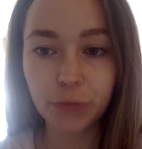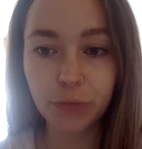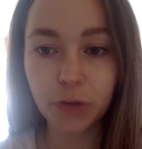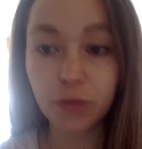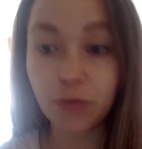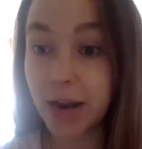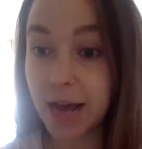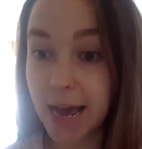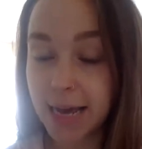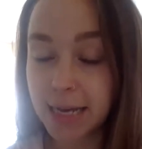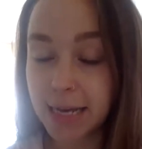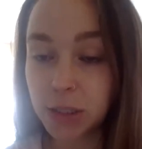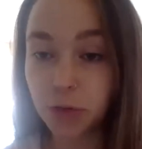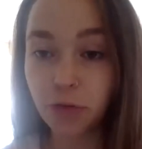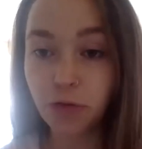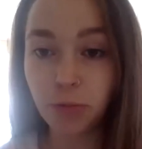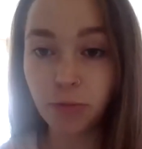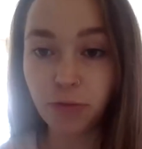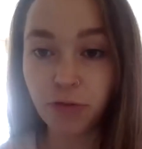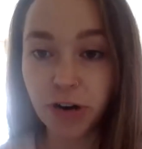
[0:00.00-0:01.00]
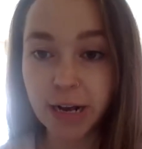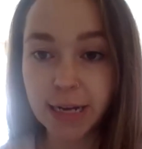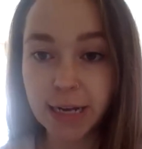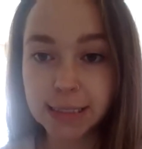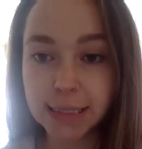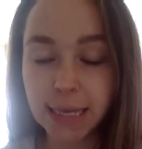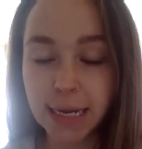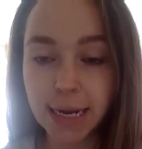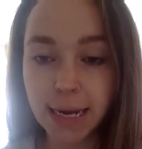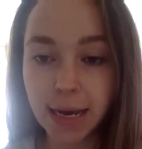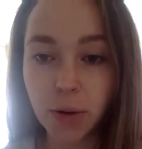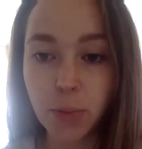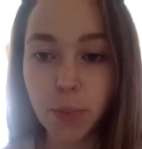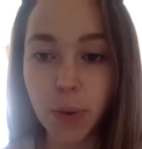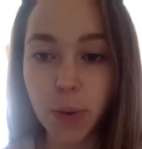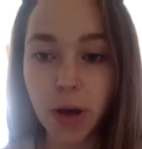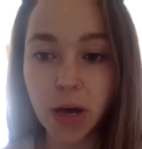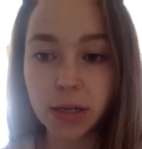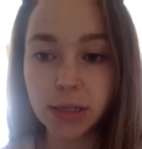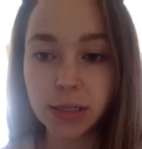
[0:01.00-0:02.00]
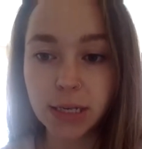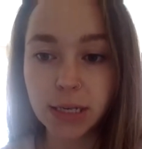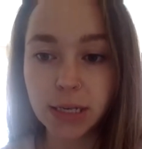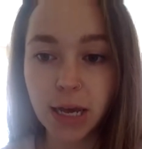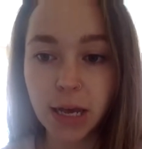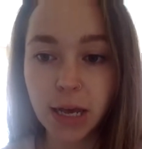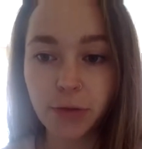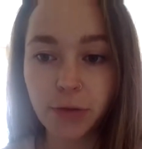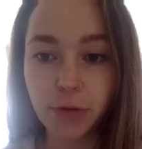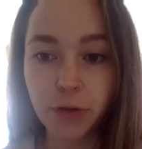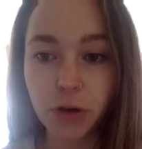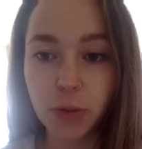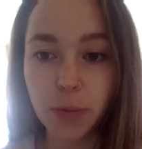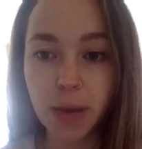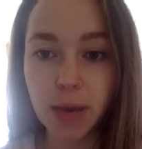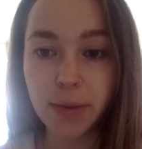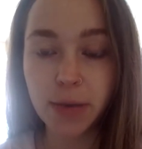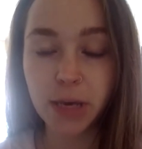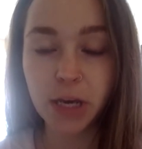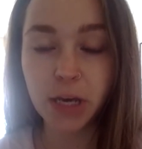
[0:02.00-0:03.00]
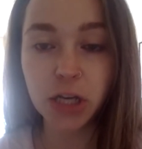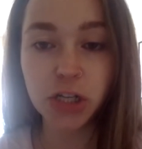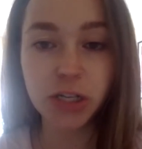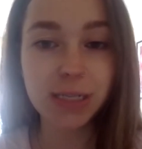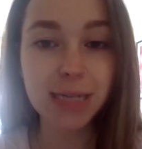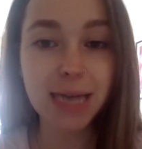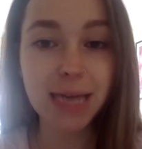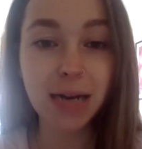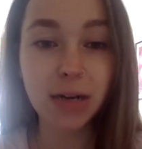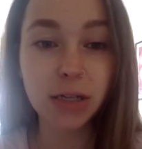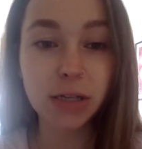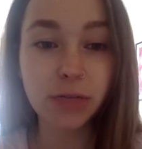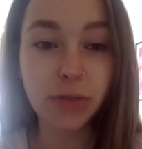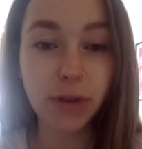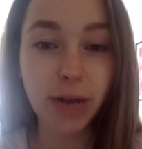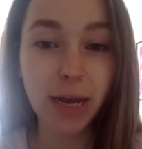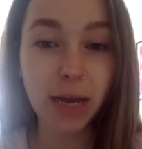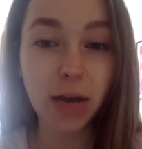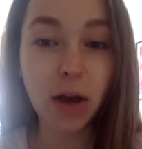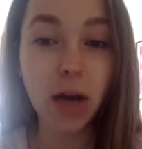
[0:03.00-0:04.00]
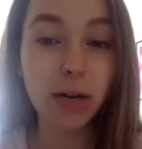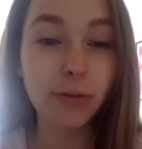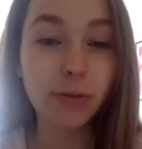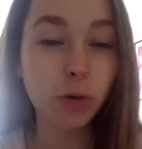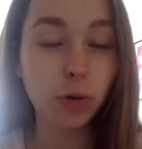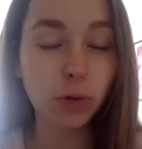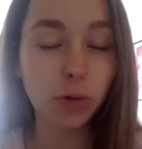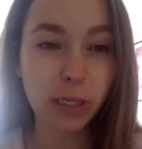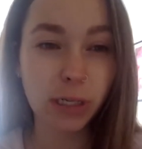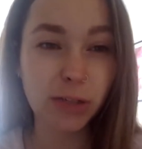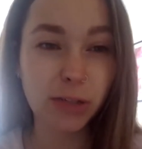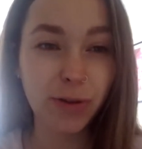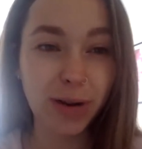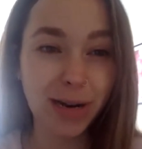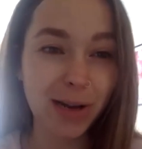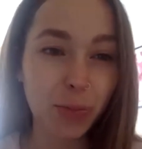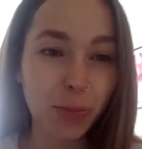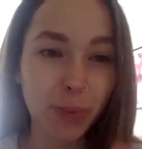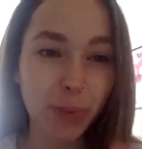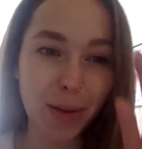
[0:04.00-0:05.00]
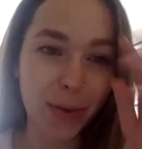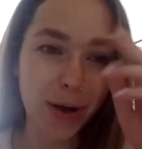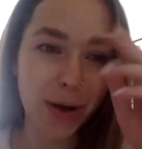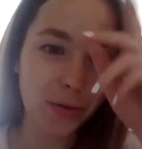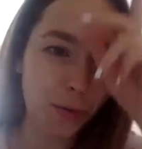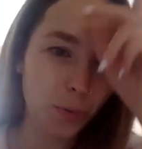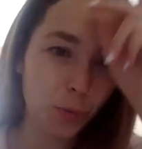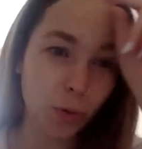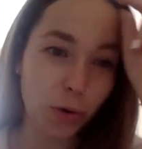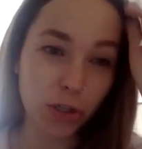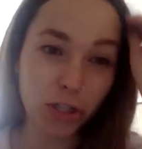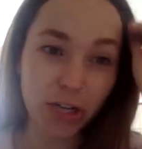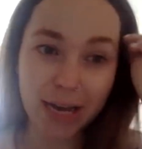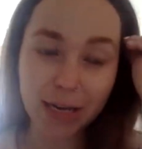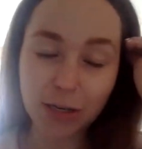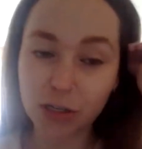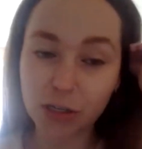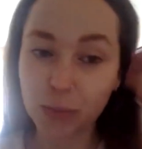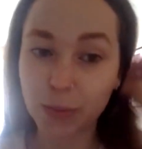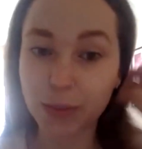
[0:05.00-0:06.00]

Renee's or from Renee's clinic, but if you maybe can just tell us, Renee, kind of talk us through a little bit about what changes